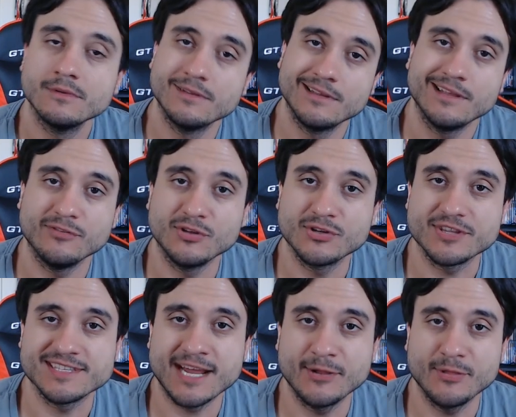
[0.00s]
If you look at the
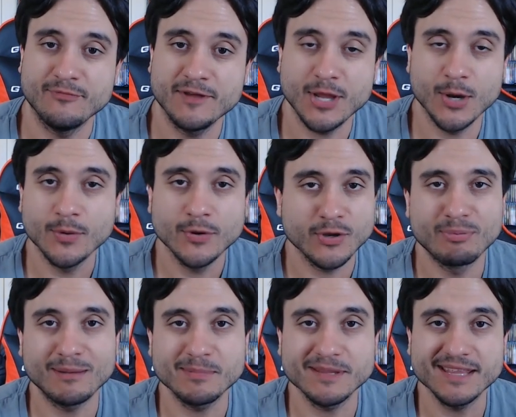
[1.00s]
title of the video, you're
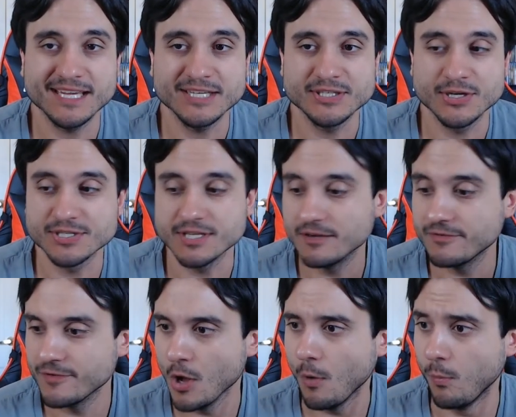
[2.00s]
probably thinking to yourself,
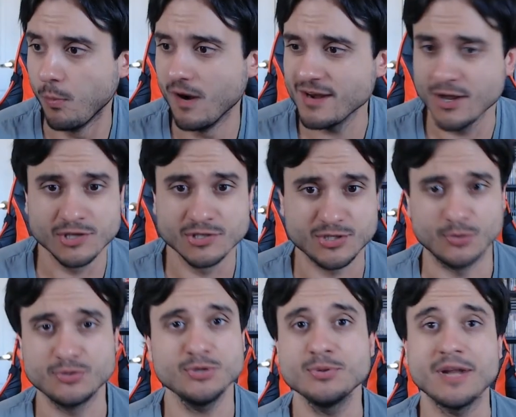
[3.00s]
what? So
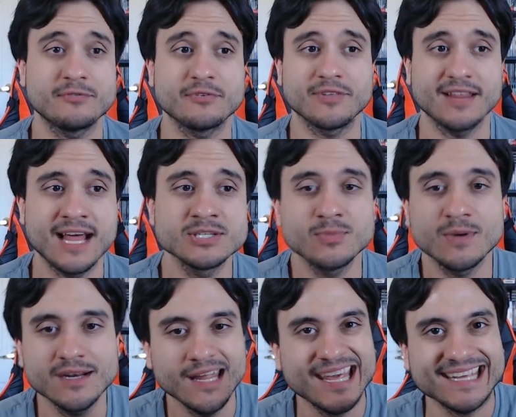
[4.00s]
soon after the last
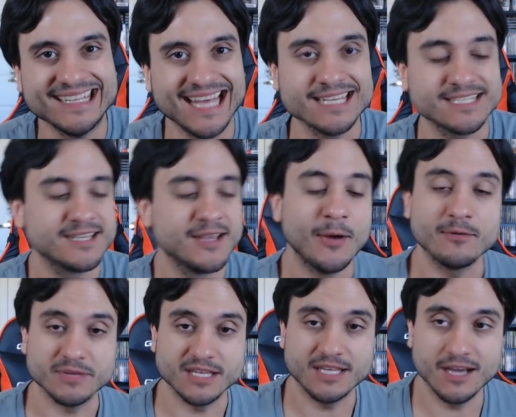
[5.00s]
one? Yes,
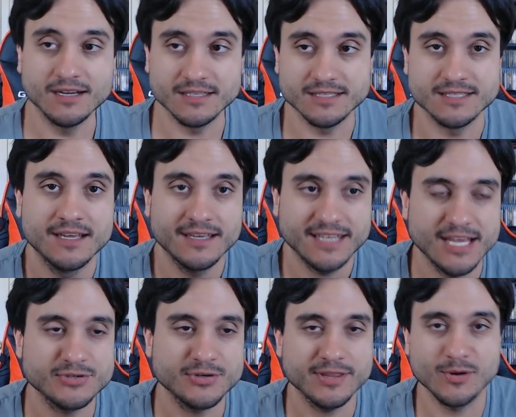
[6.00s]
because
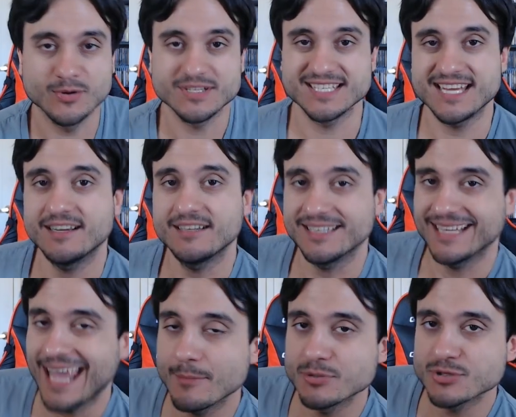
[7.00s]
yesterday there was a sale at the
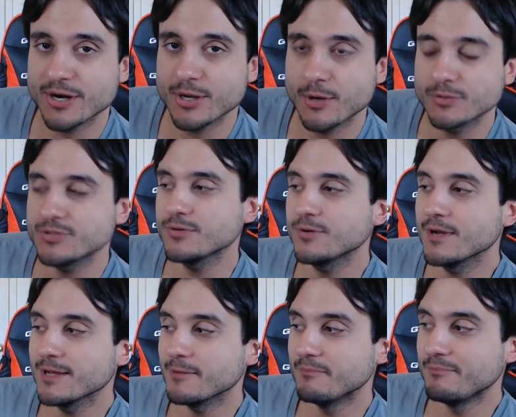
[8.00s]
Game Store I go to,
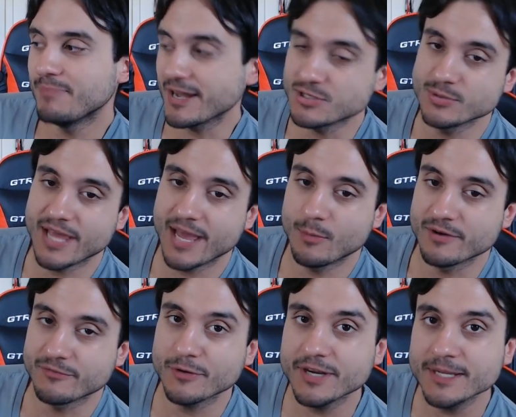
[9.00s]
buy two get one
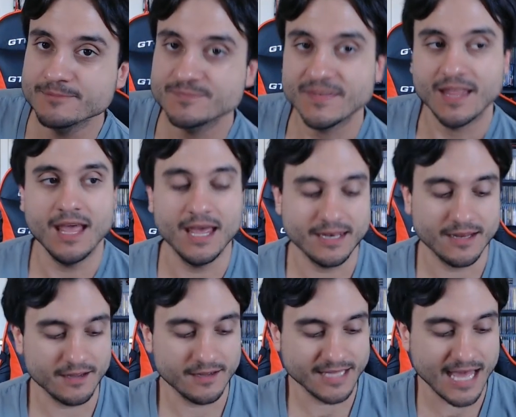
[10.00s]
free, and
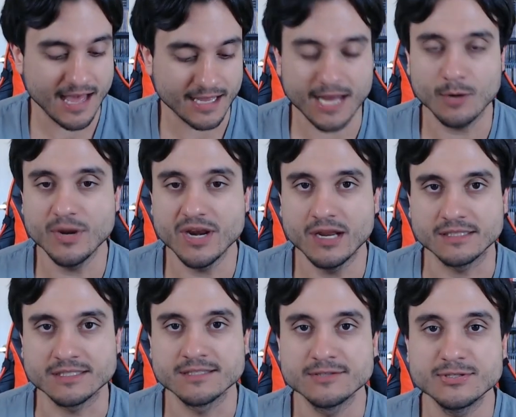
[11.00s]
yeah, I kind of went
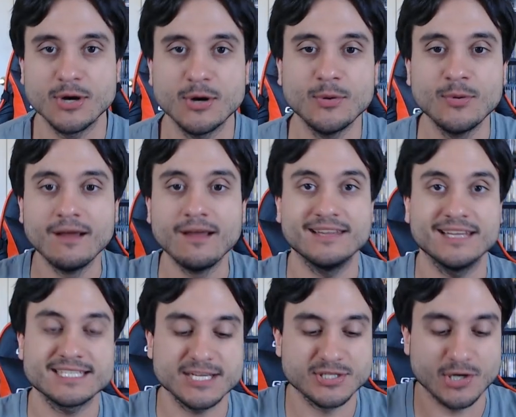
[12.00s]
nuts. So let's
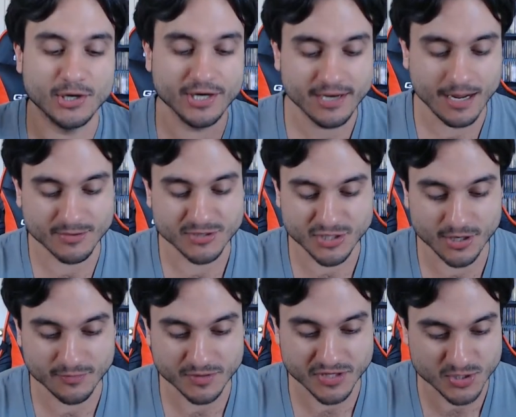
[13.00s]
get started. I'm gonna start
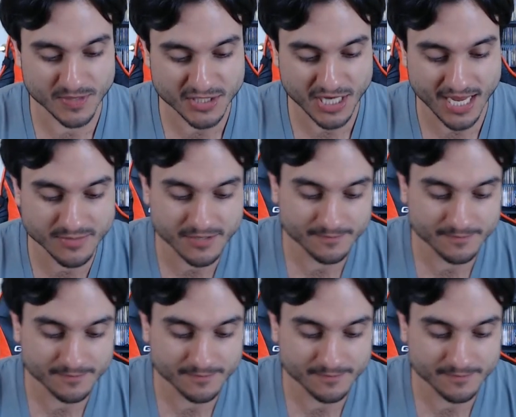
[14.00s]
off with the Switch games,